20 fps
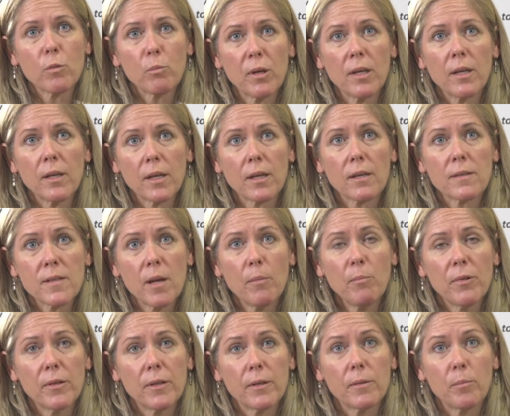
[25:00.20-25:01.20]
being
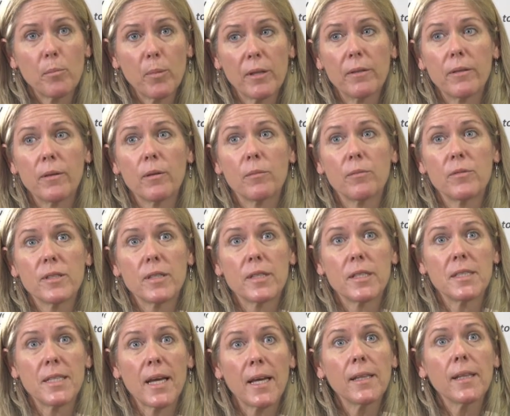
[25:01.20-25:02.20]
accepted, but the
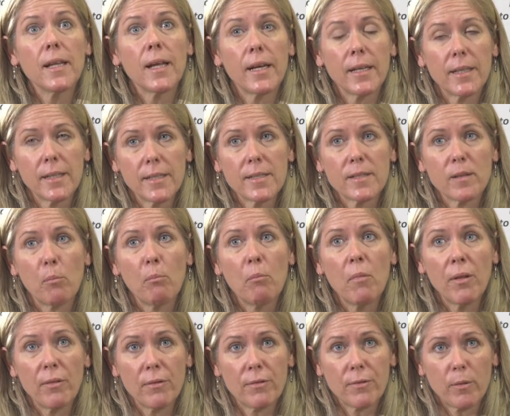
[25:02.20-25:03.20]
deadline is a
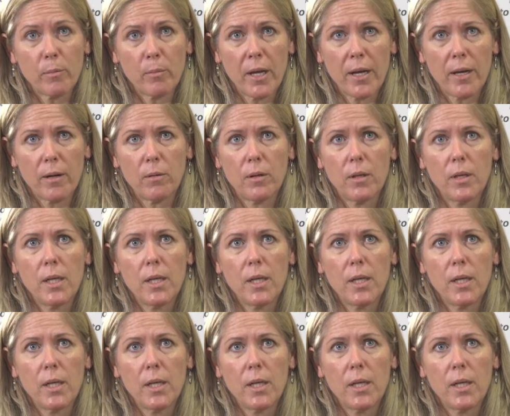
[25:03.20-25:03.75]
month from now.